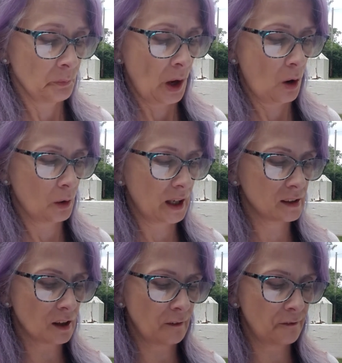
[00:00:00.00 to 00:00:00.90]
Okay,
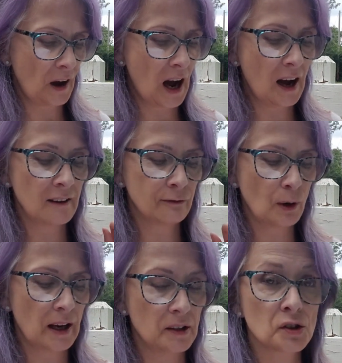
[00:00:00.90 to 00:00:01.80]
there are 5
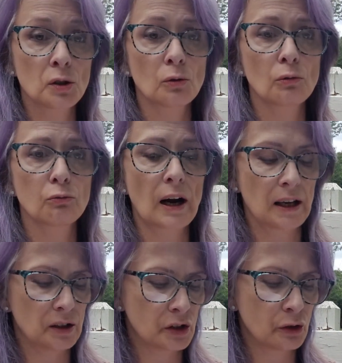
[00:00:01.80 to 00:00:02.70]
ways to
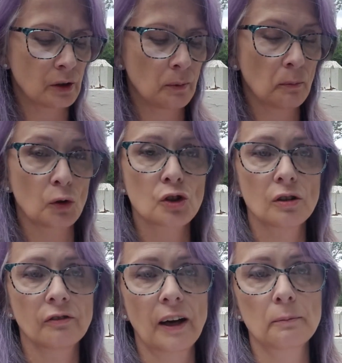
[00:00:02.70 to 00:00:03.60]
raise your emotional
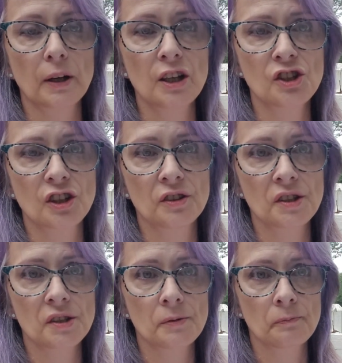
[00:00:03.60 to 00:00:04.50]

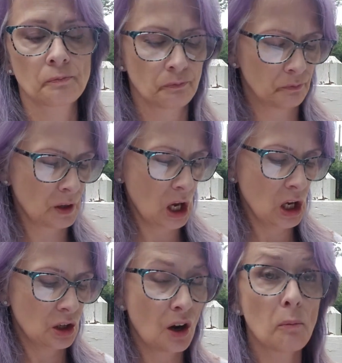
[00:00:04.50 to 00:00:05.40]
vibrations.
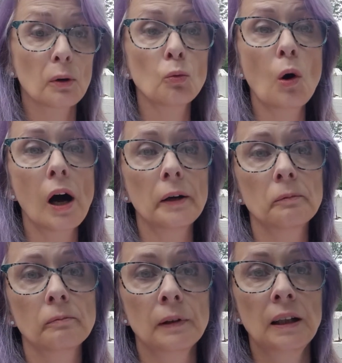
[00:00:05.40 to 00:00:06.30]
Number 1,
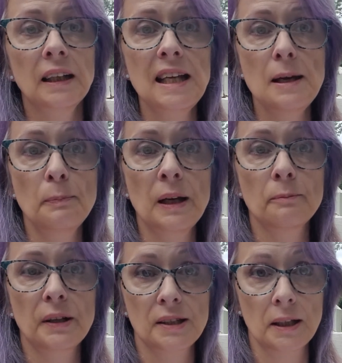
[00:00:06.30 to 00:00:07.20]
keeping
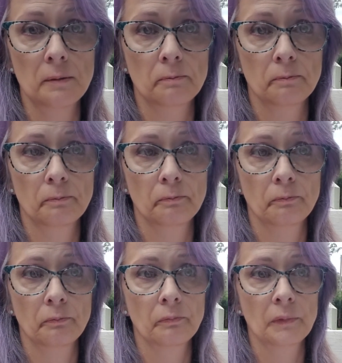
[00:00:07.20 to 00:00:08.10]
busy.
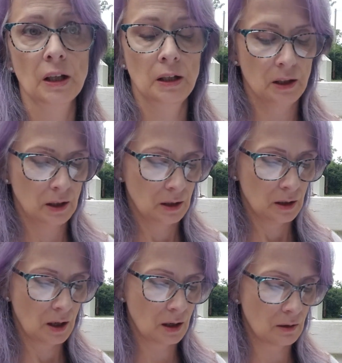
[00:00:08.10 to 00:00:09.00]

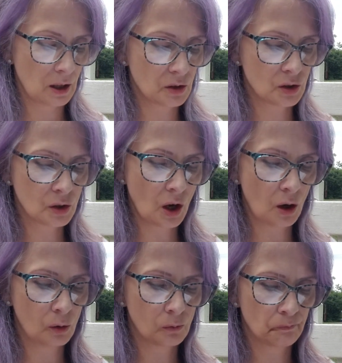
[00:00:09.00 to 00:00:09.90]
All right,
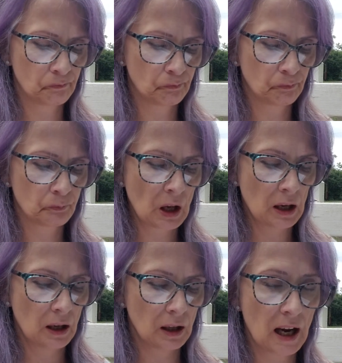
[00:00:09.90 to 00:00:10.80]
so
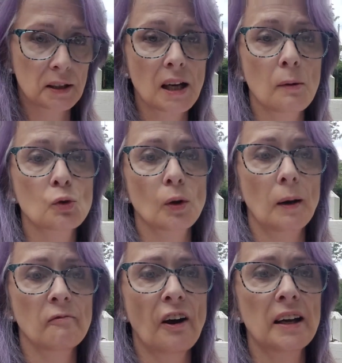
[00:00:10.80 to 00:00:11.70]
a lot of times when
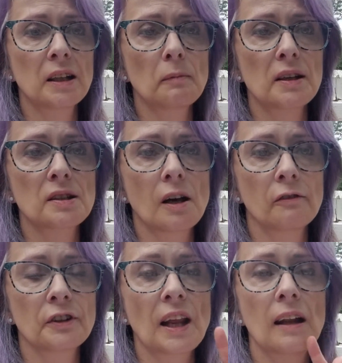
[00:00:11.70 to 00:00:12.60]
I'm finding
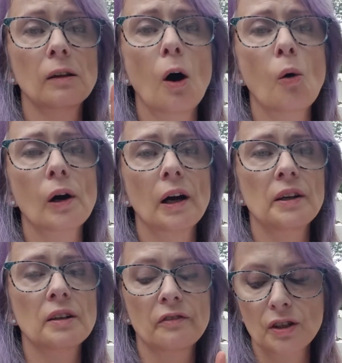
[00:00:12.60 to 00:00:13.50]
myself in that lower
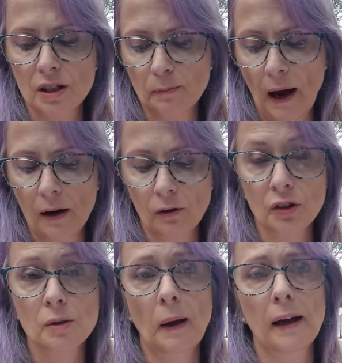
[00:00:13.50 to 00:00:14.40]
end of the spiral,
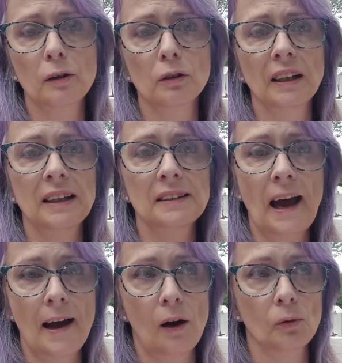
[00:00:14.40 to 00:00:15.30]
spiraling
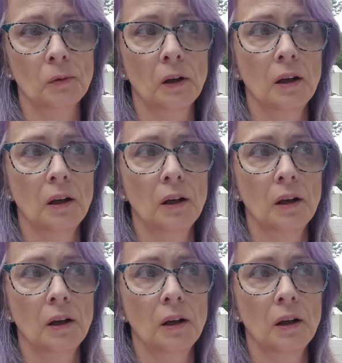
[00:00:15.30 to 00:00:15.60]
down,